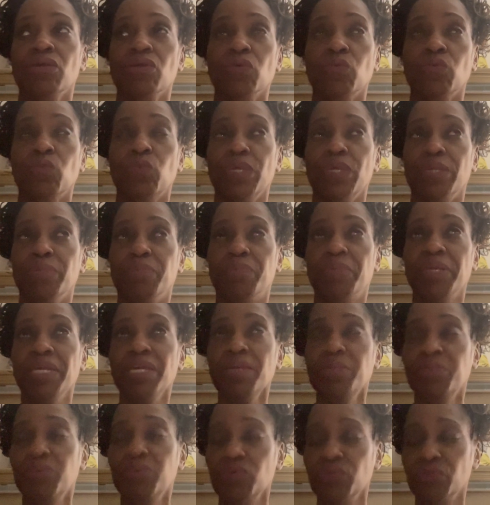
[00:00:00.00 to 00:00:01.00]
when
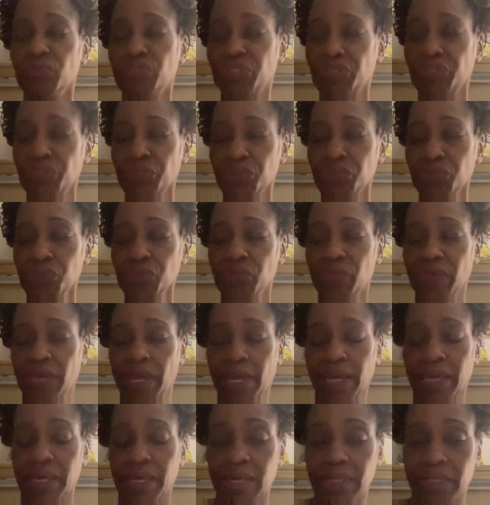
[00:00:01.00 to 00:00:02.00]
people do
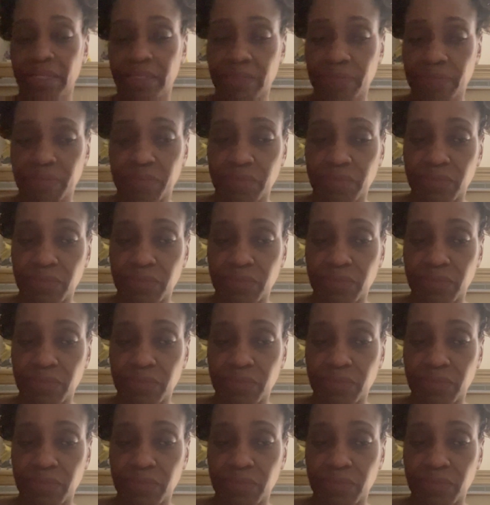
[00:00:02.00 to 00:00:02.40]
that kind of